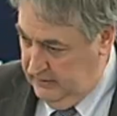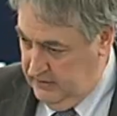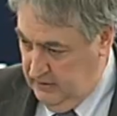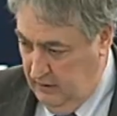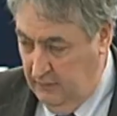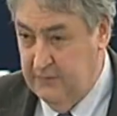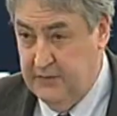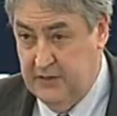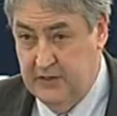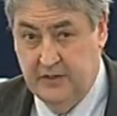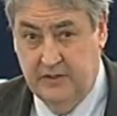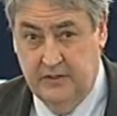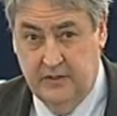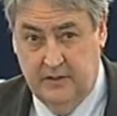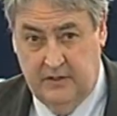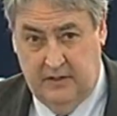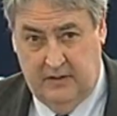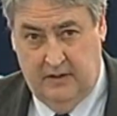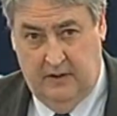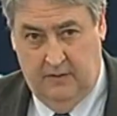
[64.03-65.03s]

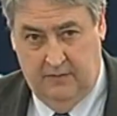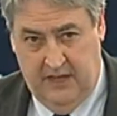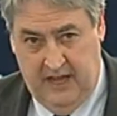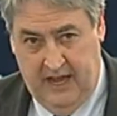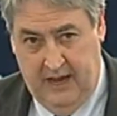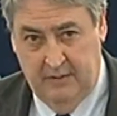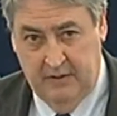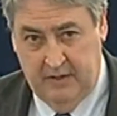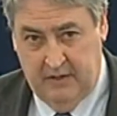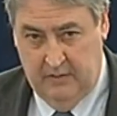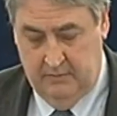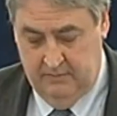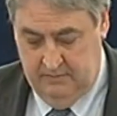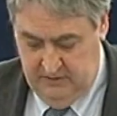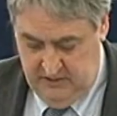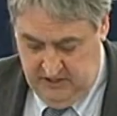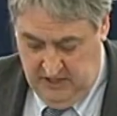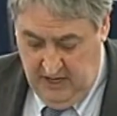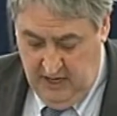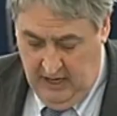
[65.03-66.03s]
confident of the
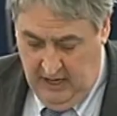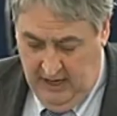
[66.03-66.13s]
outcomes,